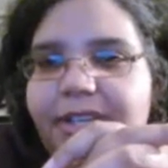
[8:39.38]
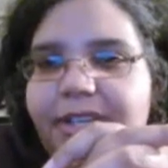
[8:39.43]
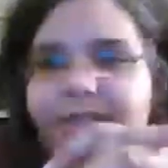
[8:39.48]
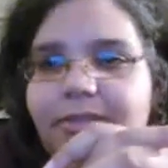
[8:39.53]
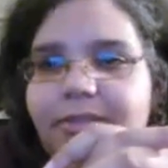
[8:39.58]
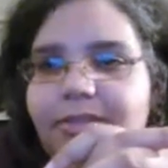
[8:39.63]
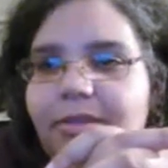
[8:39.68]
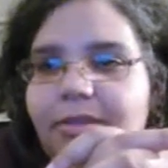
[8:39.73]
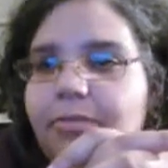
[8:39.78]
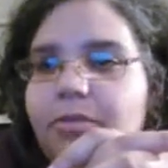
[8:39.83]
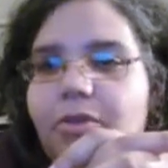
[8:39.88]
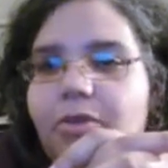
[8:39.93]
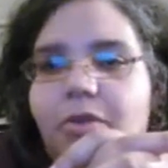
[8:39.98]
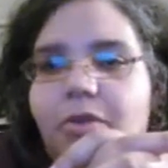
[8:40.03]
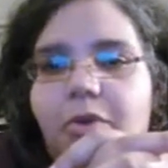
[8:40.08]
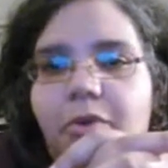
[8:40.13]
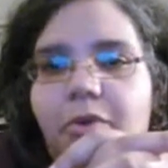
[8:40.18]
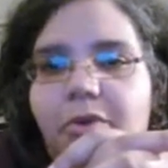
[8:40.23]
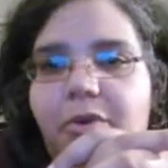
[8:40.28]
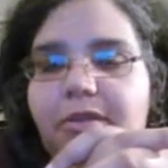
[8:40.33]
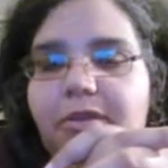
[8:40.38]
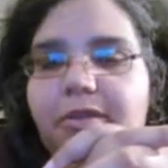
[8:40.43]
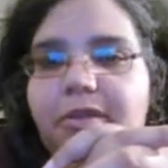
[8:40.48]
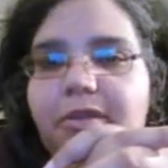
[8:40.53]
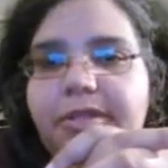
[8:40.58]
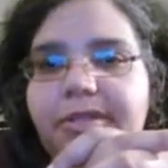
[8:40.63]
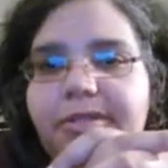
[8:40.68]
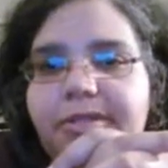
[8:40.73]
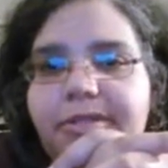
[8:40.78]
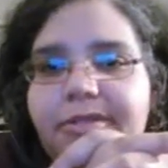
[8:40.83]
Some
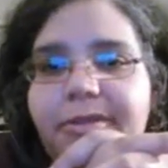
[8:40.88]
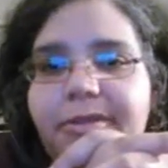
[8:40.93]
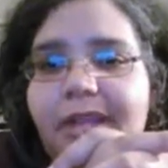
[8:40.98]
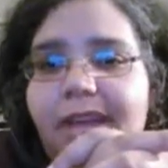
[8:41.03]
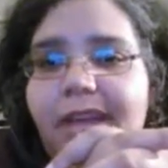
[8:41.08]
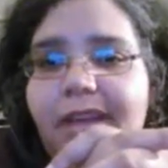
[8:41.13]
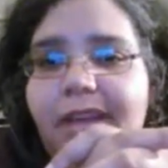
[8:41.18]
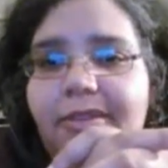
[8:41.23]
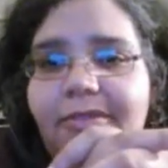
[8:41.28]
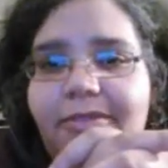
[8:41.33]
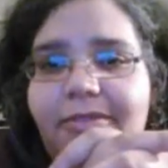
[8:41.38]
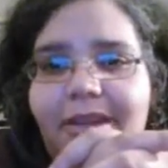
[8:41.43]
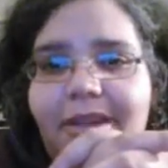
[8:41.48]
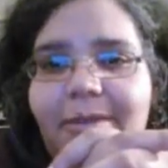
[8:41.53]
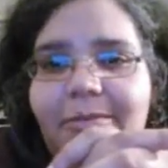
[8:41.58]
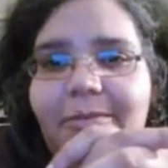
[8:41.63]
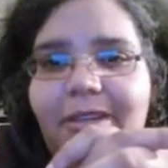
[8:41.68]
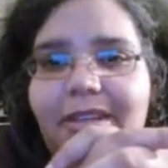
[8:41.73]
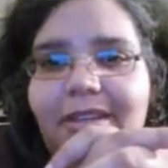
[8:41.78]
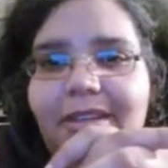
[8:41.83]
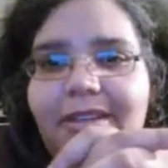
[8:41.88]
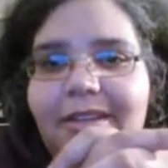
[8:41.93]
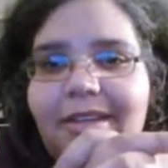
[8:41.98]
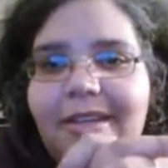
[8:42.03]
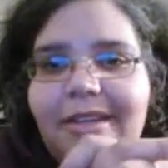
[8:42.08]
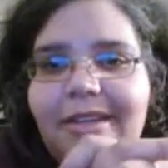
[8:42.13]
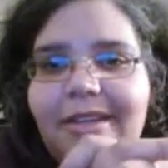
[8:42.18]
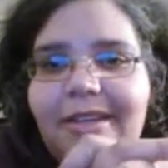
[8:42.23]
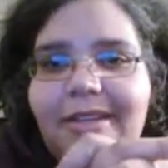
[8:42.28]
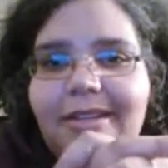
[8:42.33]
lord. So he had a family.
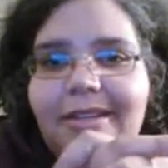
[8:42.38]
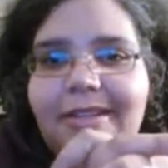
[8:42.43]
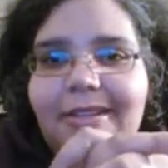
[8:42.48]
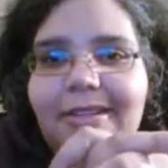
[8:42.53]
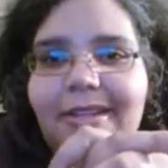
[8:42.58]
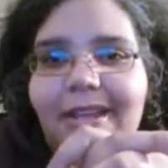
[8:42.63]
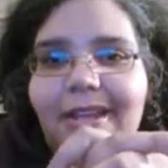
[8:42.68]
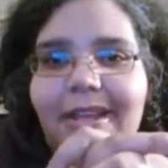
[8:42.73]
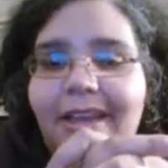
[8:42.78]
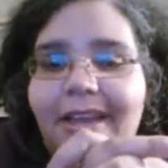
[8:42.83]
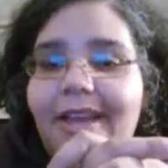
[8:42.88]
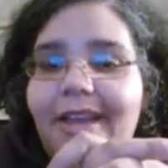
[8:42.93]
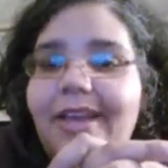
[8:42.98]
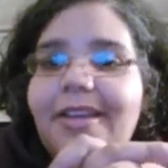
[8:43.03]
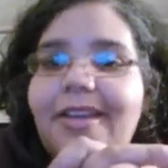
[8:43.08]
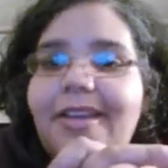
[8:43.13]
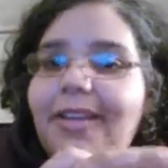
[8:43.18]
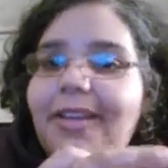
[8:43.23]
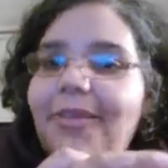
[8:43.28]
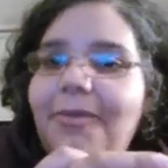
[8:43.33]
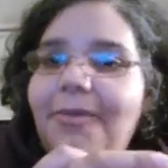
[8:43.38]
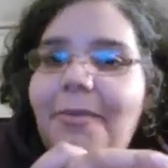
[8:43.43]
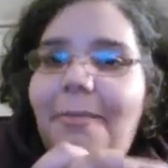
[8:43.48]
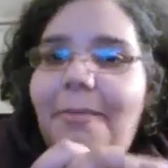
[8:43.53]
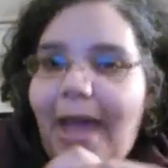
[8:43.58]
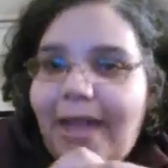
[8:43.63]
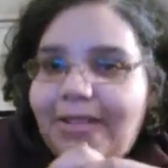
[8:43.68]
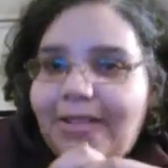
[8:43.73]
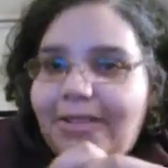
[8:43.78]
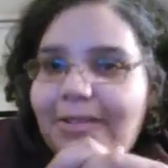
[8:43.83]
Can you
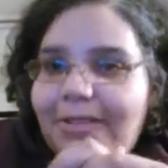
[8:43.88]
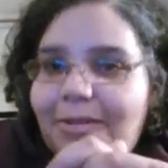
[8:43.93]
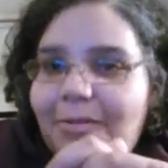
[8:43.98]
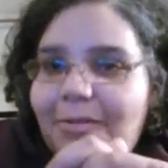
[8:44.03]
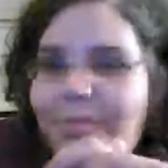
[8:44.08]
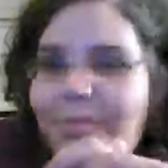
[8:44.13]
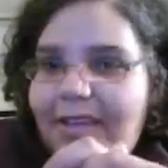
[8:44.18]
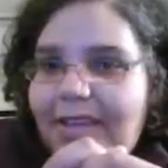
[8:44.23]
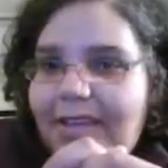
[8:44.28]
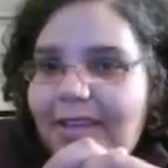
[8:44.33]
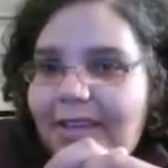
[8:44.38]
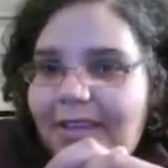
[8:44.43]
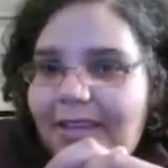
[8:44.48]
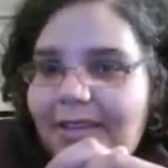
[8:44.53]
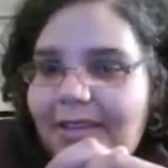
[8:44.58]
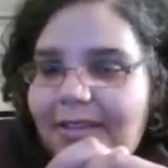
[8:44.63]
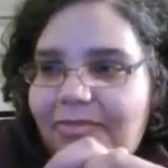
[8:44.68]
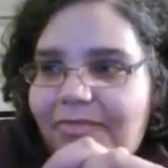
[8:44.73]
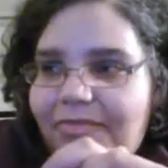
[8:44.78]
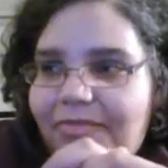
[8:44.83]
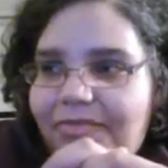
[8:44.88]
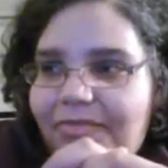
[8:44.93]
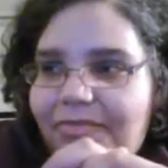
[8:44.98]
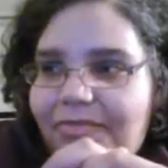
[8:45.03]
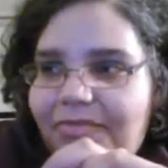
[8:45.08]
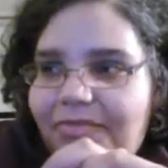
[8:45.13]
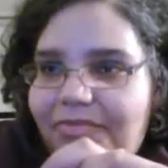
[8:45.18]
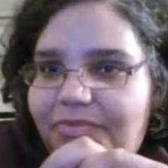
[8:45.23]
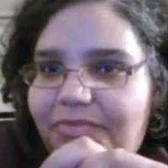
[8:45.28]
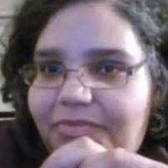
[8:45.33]
imagine being
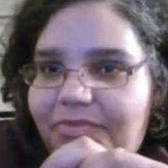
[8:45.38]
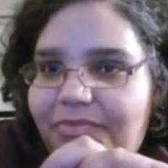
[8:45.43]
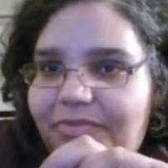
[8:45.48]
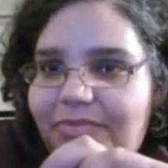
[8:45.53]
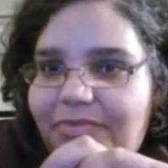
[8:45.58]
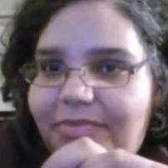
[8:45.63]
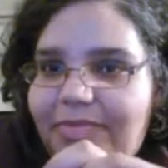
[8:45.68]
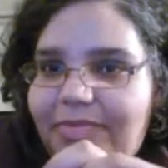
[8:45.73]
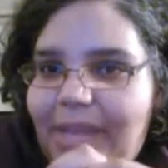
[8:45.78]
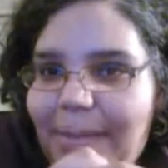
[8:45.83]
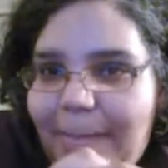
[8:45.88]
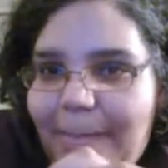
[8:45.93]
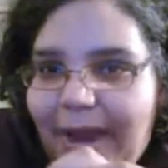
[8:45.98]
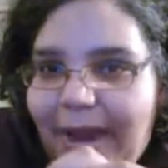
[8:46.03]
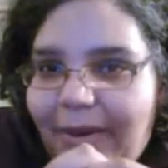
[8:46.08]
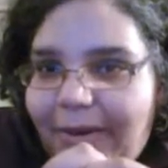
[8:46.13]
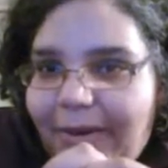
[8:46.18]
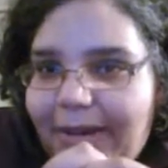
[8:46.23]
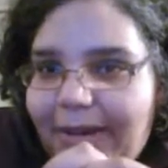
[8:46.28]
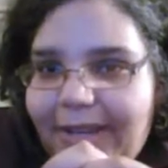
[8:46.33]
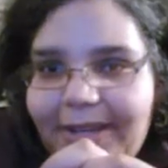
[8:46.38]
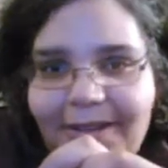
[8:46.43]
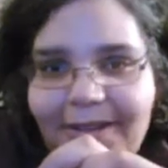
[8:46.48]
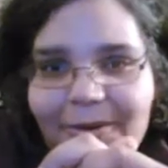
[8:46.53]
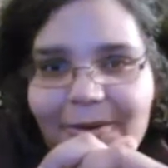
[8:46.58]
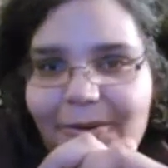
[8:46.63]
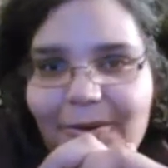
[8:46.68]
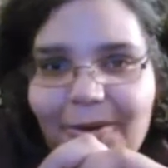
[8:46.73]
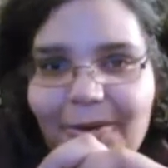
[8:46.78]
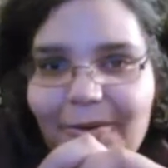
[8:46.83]
married
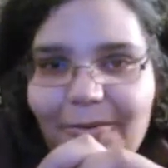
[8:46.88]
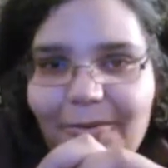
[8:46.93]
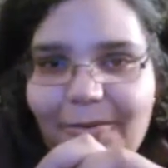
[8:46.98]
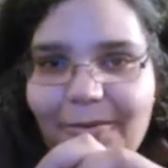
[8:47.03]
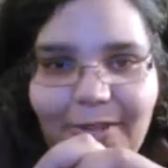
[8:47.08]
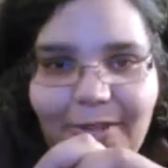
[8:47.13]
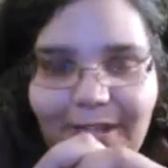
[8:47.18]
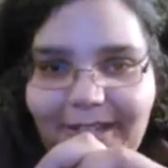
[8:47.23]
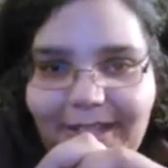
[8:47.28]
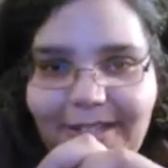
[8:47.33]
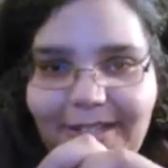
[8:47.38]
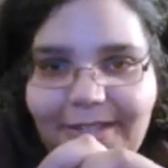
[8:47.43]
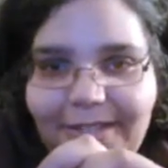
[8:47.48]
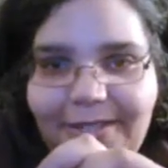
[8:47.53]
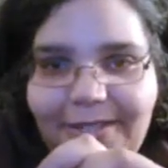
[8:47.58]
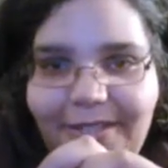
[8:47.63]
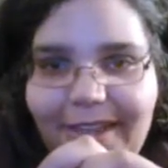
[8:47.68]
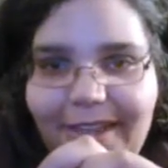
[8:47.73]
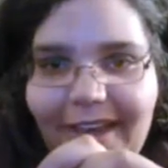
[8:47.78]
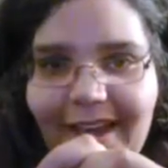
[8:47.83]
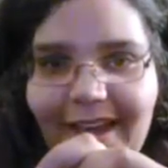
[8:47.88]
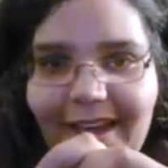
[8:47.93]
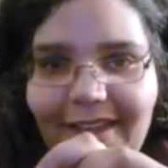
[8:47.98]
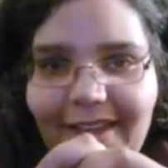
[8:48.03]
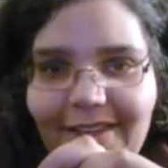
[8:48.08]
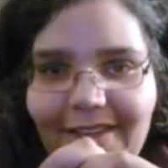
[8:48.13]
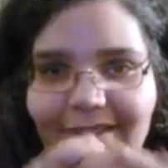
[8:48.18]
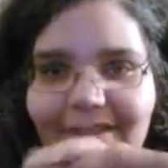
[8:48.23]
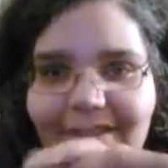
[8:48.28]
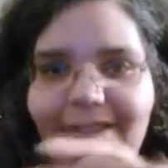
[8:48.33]
or related to the
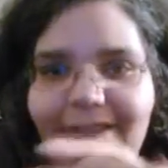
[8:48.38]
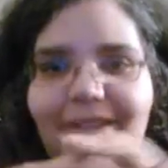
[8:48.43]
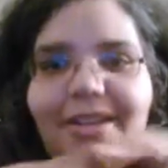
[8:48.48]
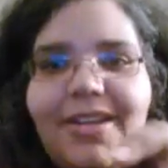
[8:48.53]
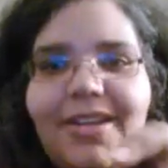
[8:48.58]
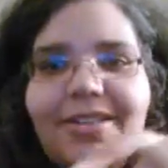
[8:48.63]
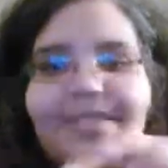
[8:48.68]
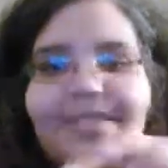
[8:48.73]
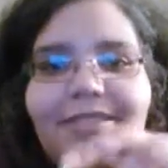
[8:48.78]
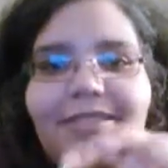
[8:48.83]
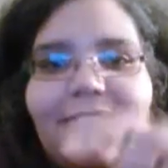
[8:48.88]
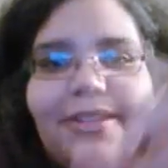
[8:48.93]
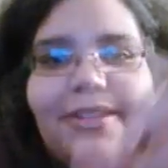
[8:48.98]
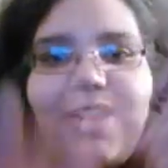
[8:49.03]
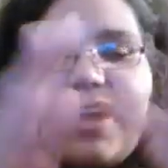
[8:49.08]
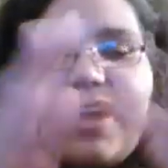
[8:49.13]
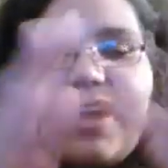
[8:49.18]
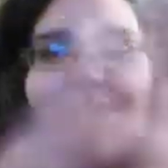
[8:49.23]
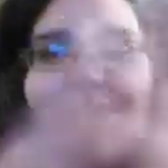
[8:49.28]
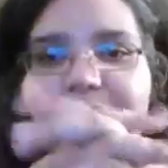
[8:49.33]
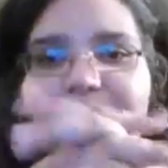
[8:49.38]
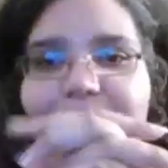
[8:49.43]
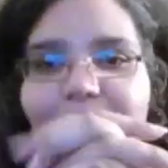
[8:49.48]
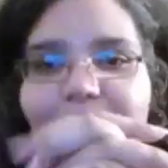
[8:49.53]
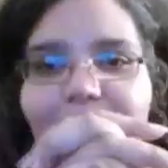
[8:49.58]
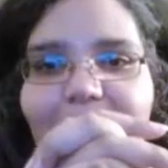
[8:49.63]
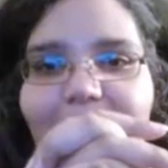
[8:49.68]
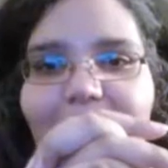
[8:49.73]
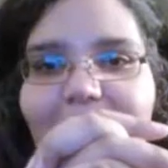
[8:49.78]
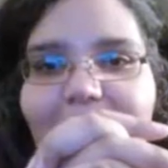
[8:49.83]
guy that slashed
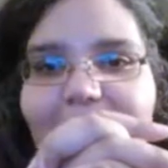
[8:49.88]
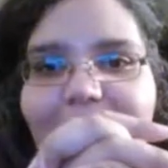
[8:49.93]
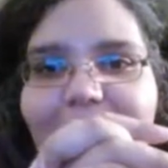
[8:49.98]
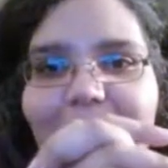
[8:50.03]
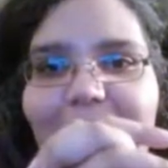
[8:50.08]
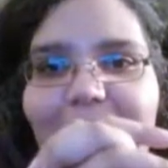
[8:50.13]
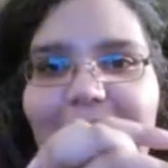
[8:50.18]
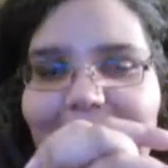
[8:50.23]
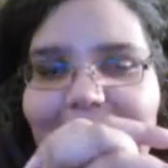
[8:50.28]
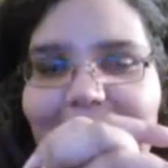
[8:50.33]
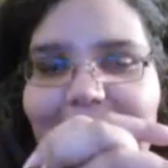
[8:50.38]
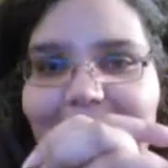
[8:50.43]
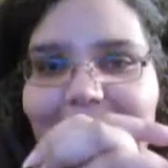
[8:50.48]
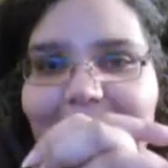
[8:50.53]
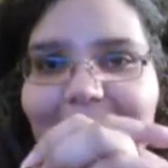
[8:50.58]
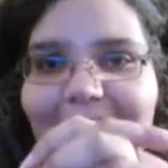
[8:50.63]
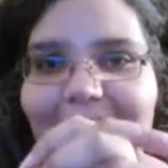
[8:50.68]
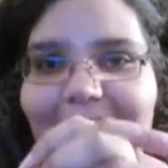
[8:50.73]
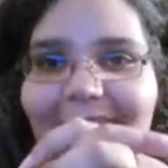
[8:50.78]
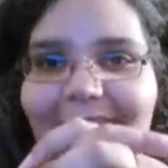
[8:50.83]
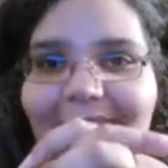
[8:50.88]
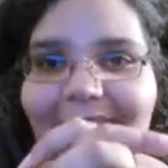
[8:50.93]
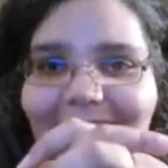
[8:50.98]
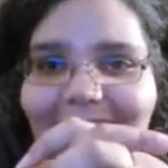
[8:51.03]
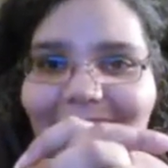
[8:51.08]
women into pieces?